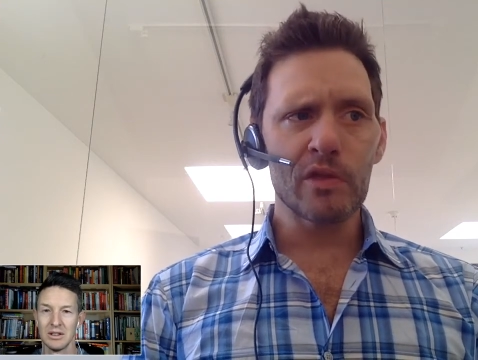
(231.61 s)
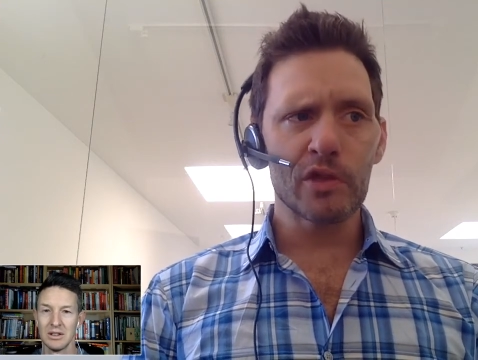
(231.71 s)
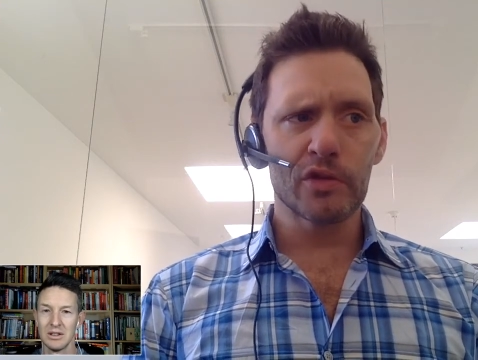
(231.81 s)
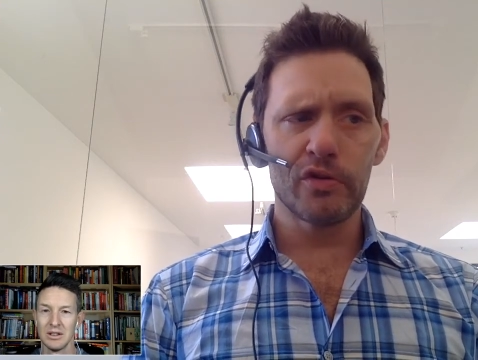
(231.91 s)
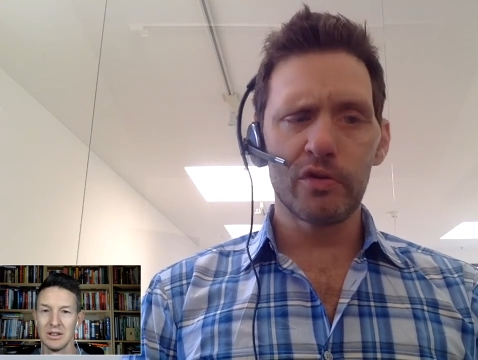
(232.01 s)

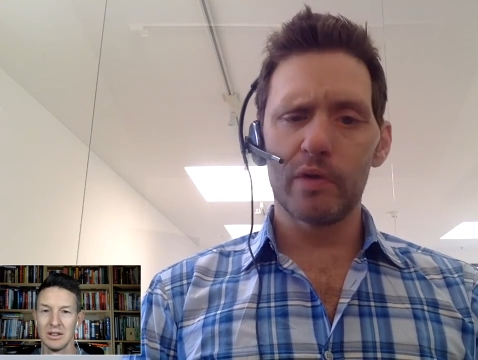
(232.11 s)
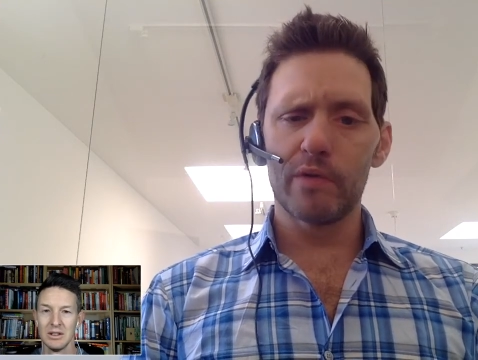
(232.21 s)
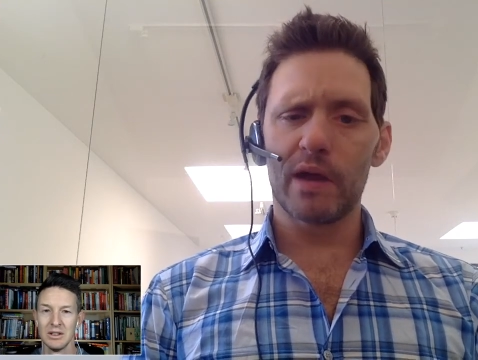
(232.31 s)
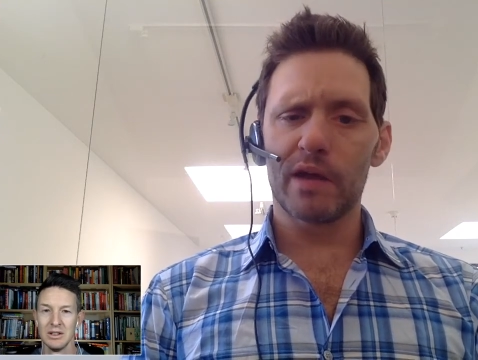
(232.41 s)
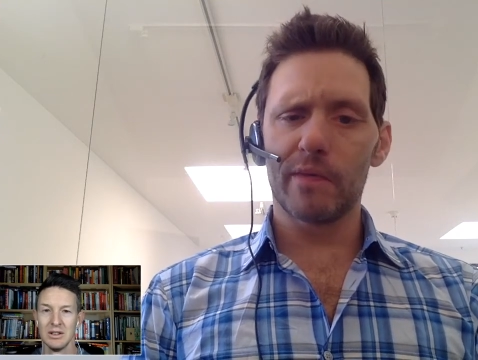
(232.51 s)
Speaker 1: the two that we
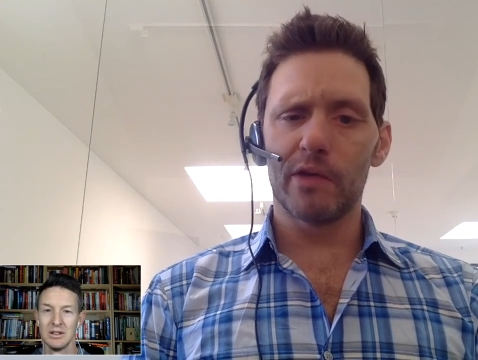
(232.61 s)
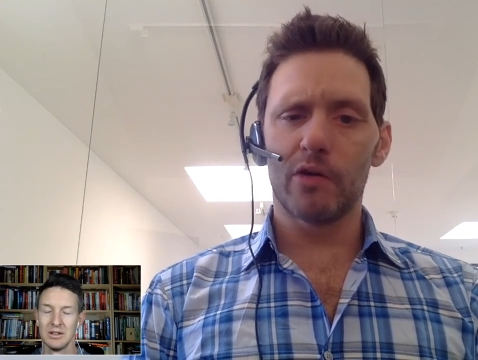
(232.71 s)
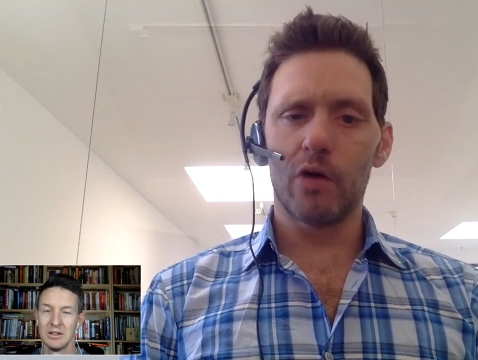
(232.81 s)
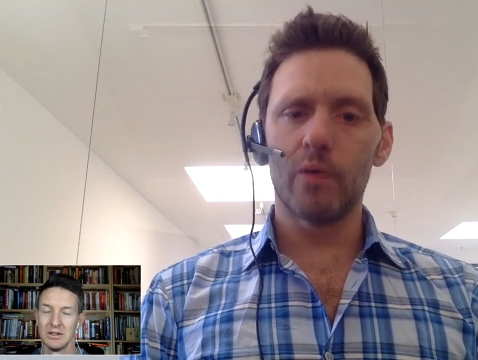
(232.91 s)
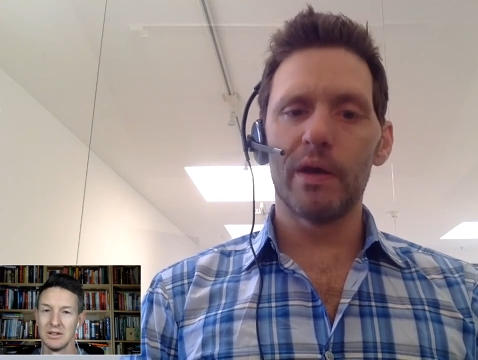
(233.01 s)
recommend
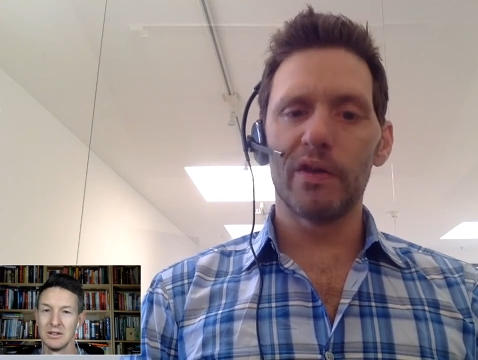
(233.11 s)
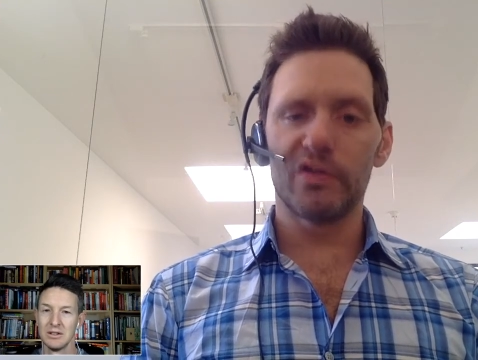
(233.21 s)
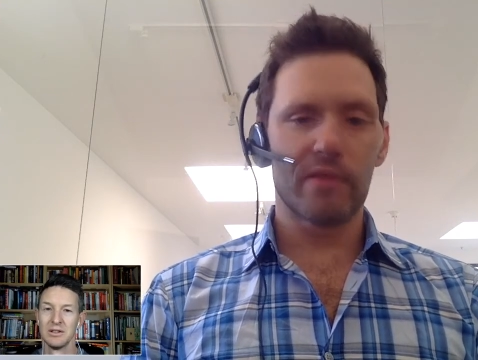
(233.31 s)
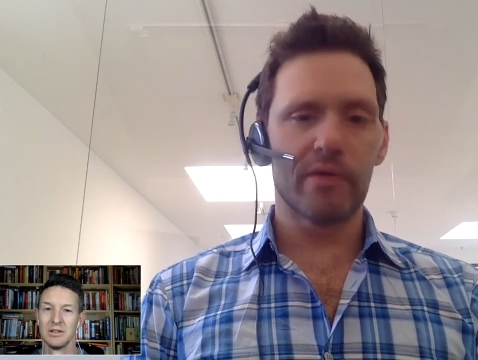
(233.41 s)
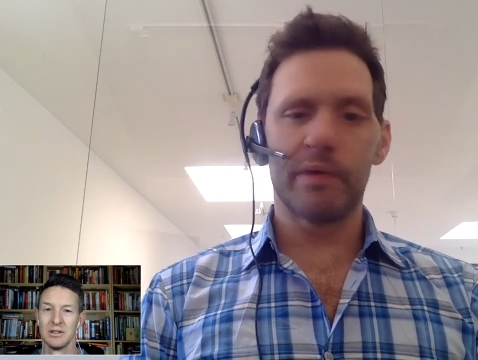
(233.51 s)
always,
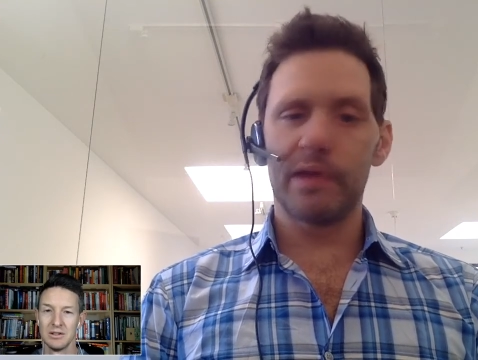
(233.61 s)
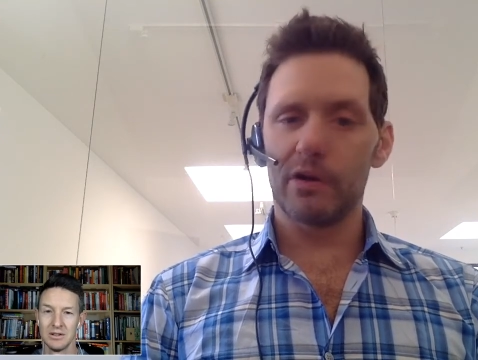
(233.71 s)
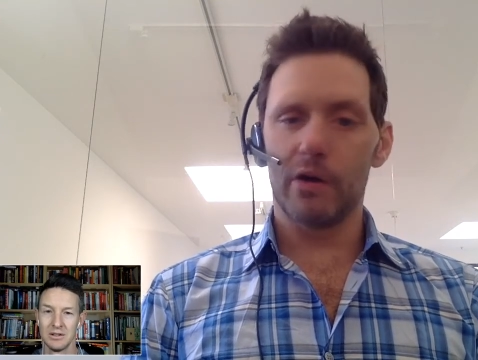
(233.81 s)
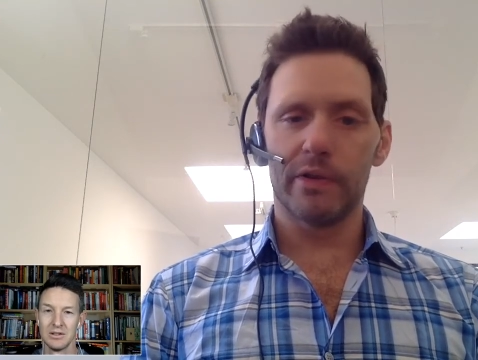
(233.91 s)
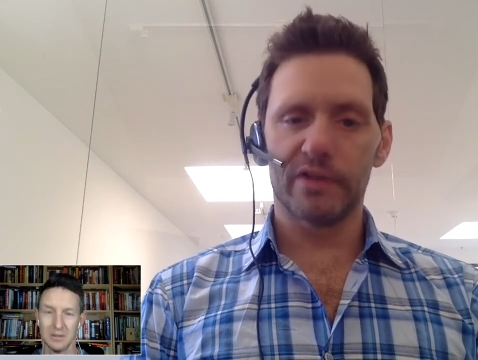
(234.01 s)
every week,
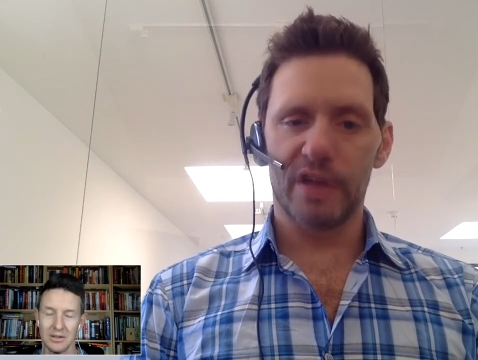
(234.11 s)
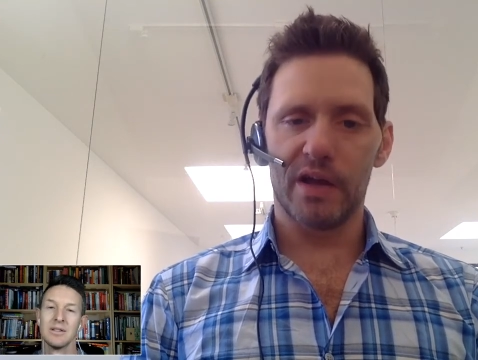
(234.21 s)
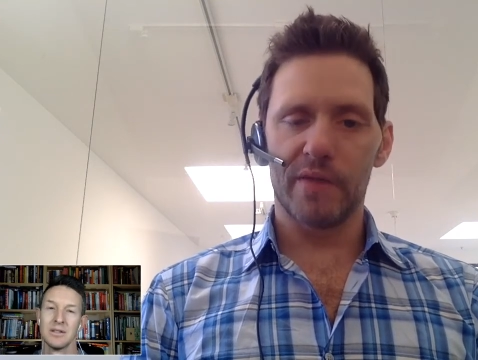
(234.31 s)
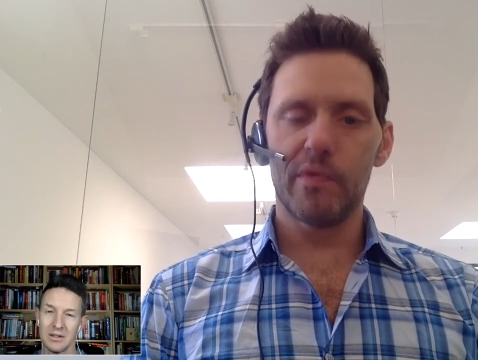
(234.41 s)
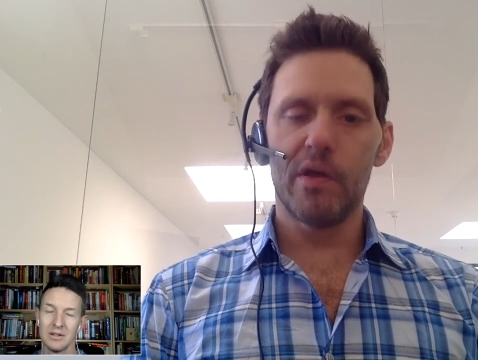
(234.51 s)
all the
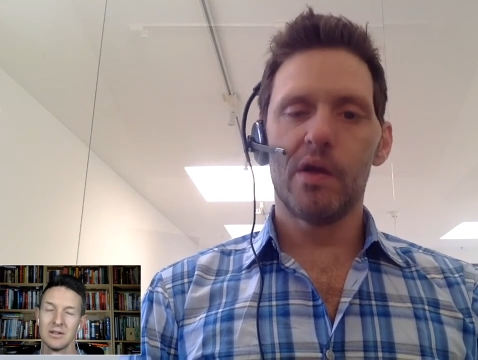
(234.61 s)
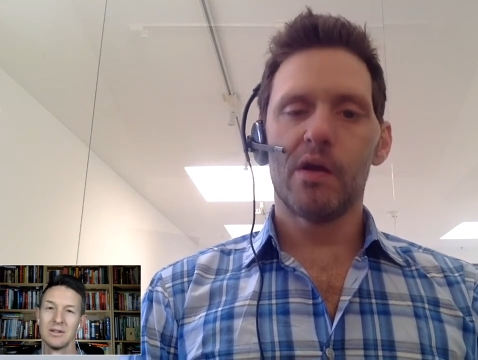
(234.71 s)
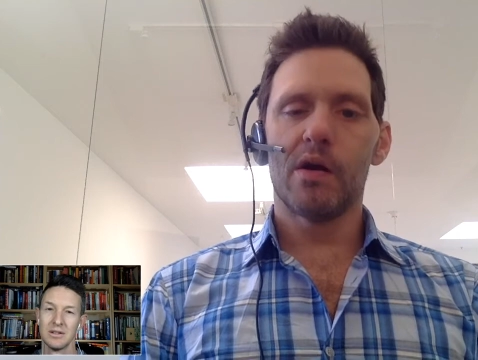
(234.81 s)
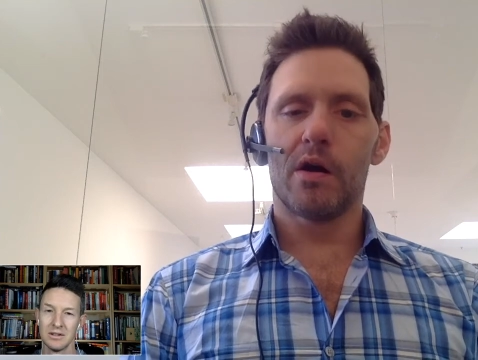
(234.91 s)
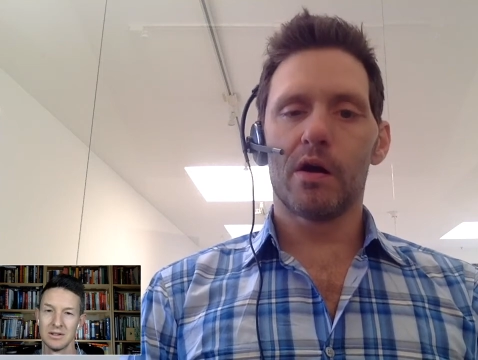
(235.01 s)
time
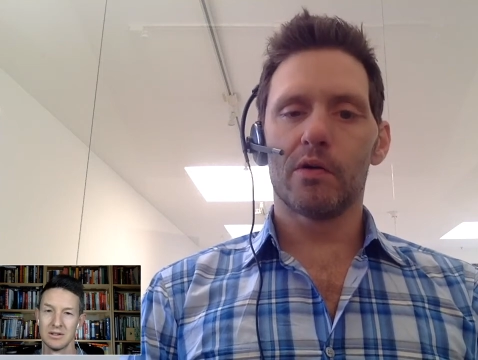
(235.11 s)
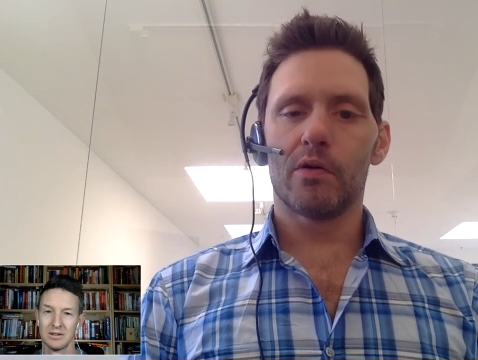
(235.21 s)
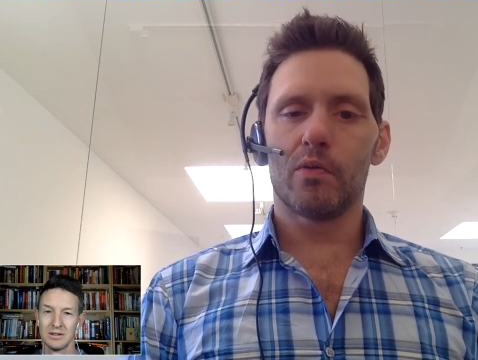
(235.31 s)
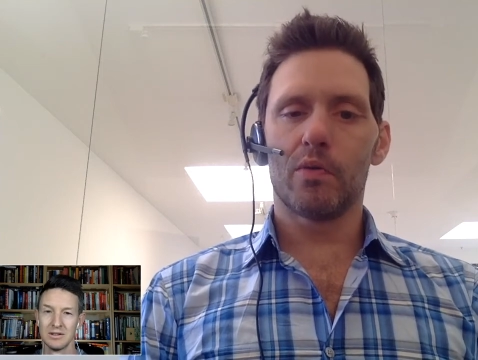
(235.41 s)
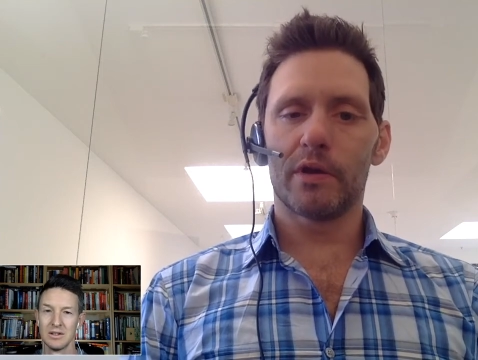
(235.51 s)
are,
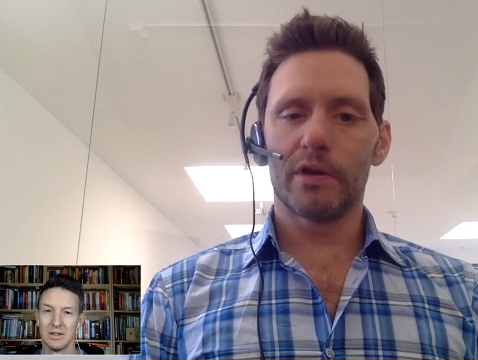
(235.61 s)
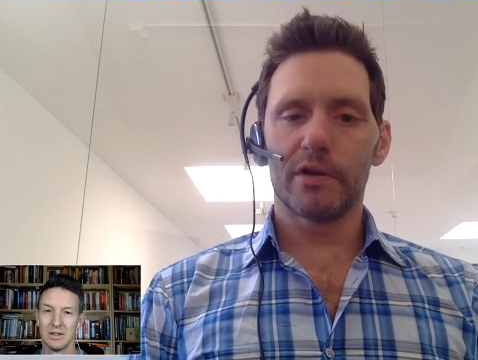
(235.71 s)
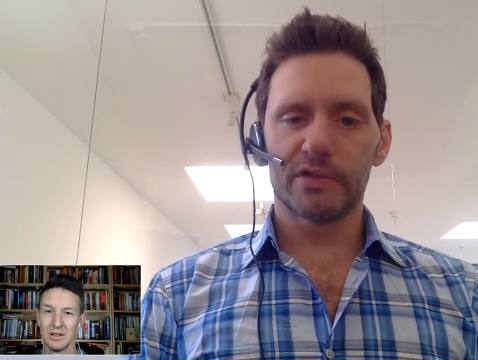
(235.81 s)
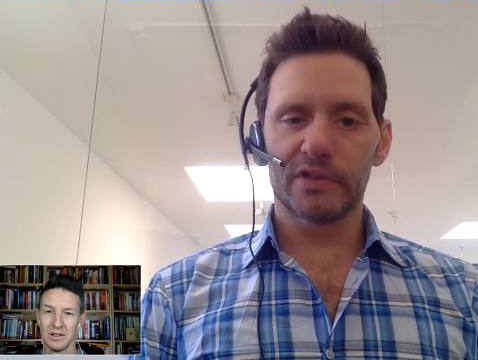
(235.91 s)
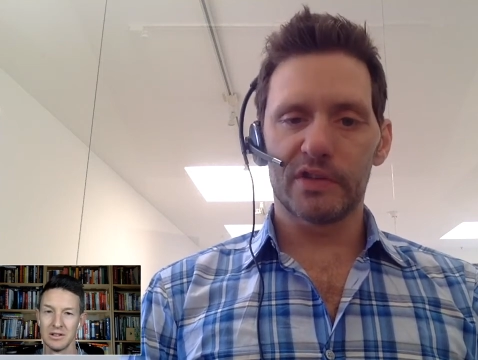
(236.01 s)
what are
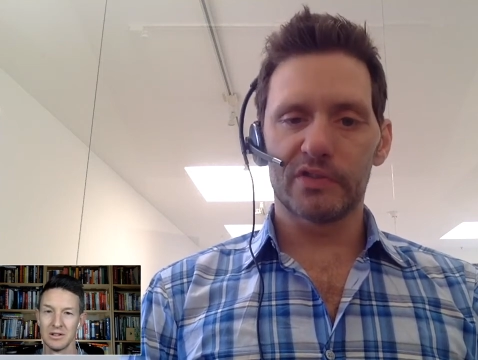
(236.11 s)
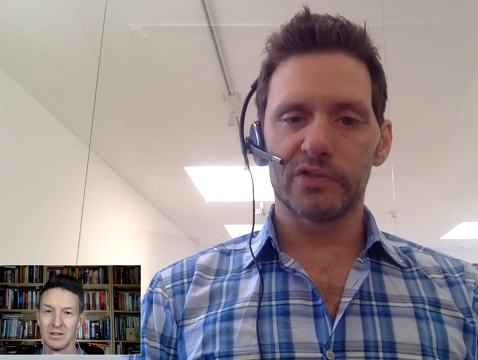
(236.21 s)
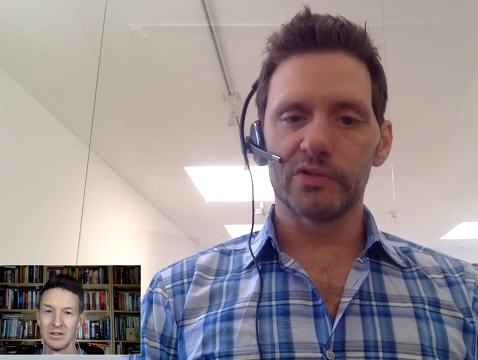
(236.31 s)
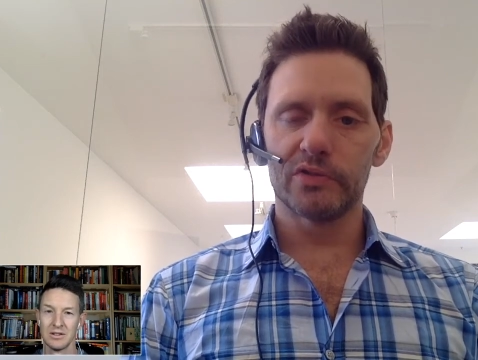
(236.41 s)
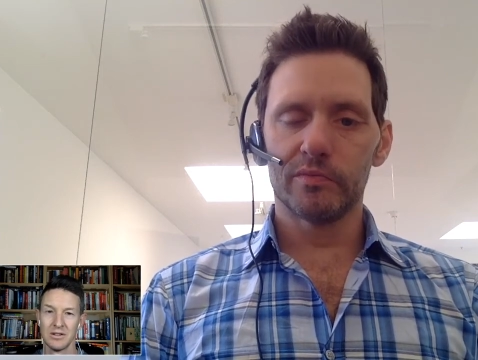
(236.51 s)
your
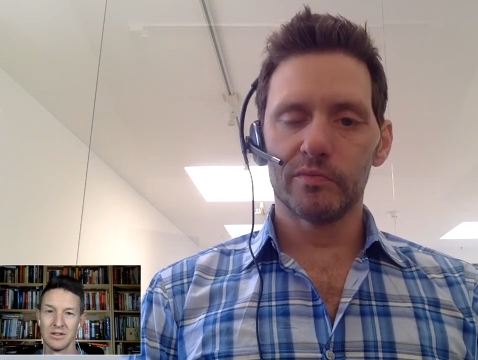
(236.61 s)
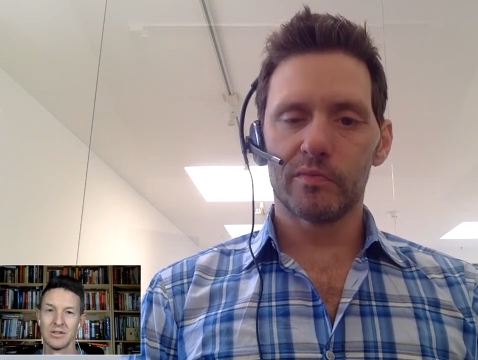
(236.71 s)
successes?